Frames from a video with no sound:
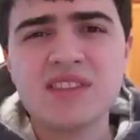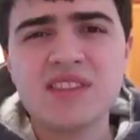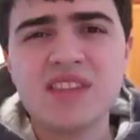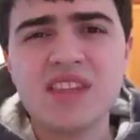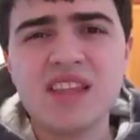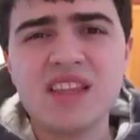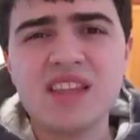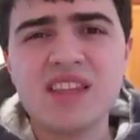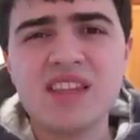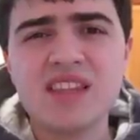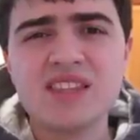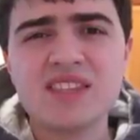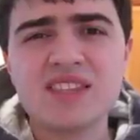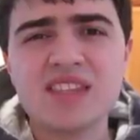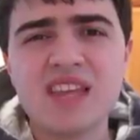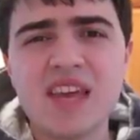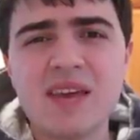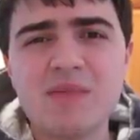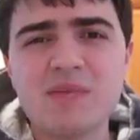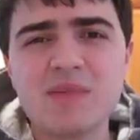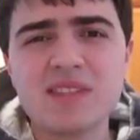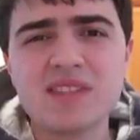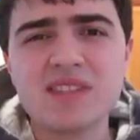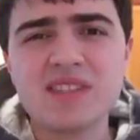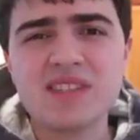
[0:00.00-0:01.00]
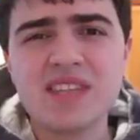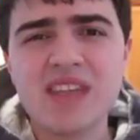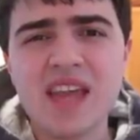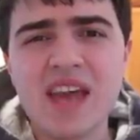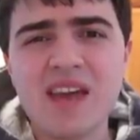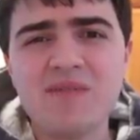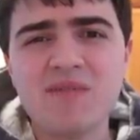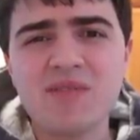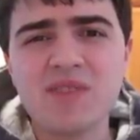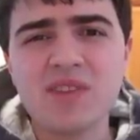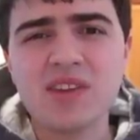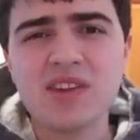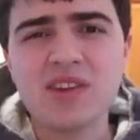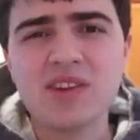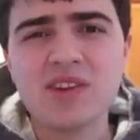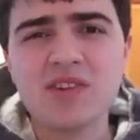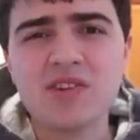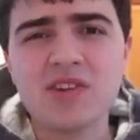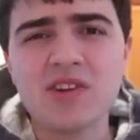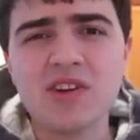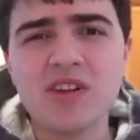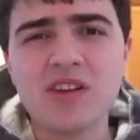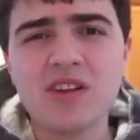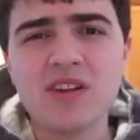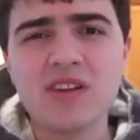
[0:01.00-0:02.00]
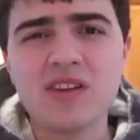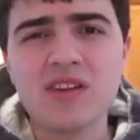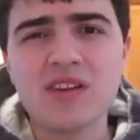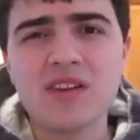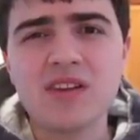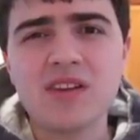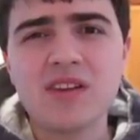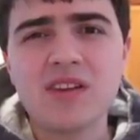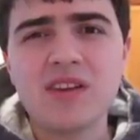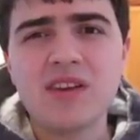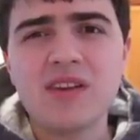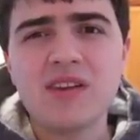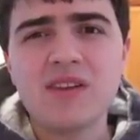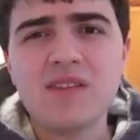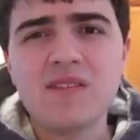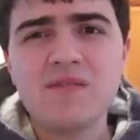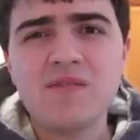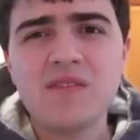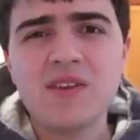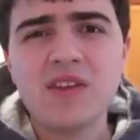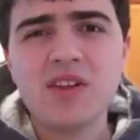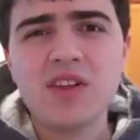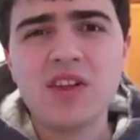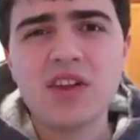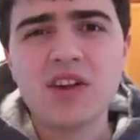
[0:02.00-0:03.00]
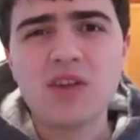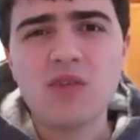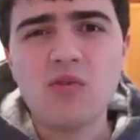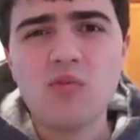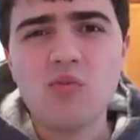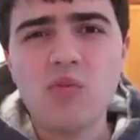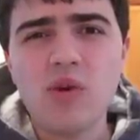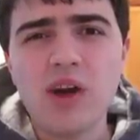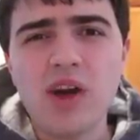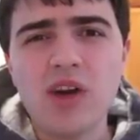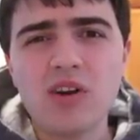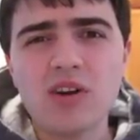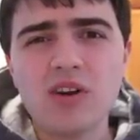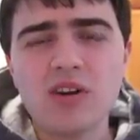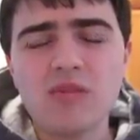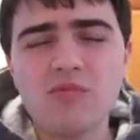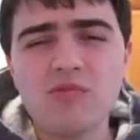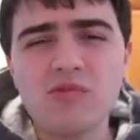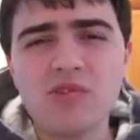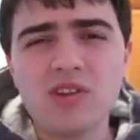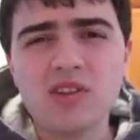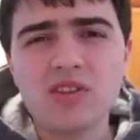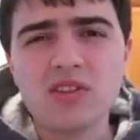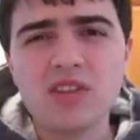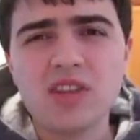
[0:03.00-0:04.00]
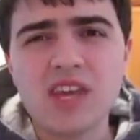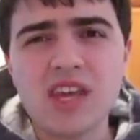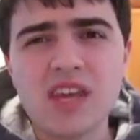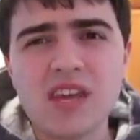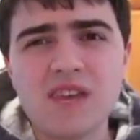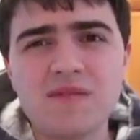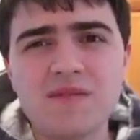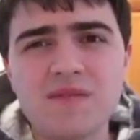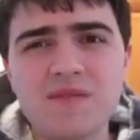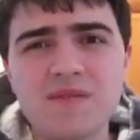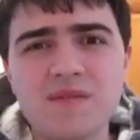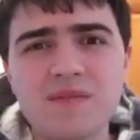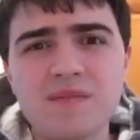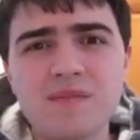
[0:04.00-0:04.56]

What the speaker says: then this game is definitely gonna feel like a welcome relief.